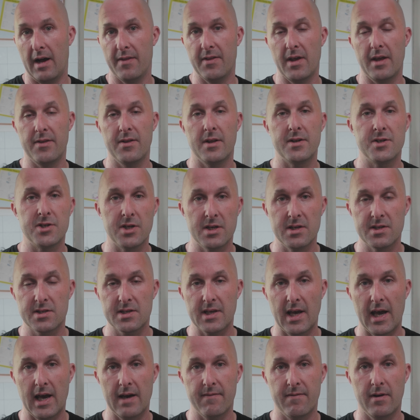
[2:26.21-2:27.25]
then the
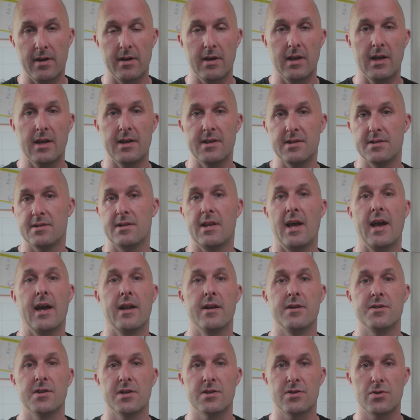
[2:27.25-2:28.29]
G7 is then
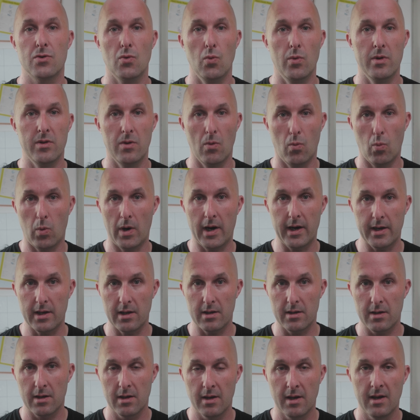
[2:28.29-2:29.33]
just doing the wide.
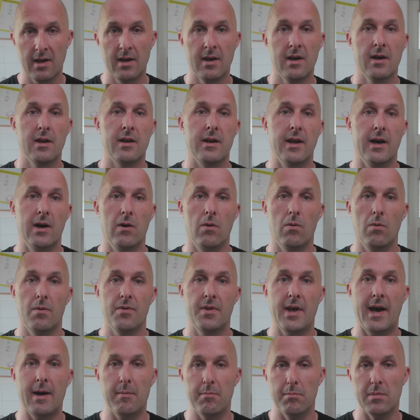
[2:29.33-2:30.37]
Now
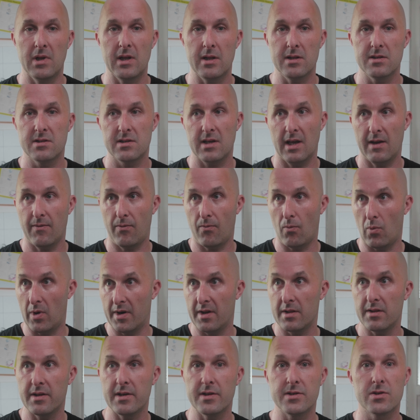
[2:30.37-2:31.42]
that means if one of
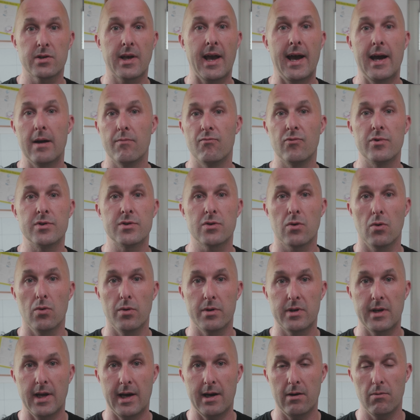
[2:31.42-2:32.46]
these cameras go
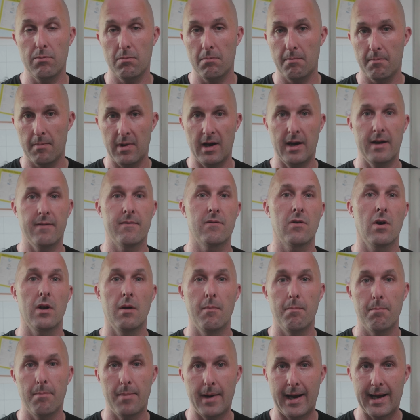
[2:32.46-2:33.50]
down, I've got a
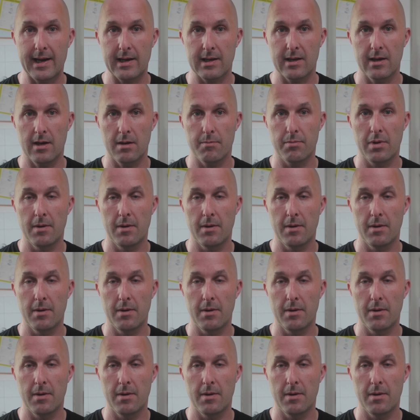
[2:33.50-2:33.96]
backup.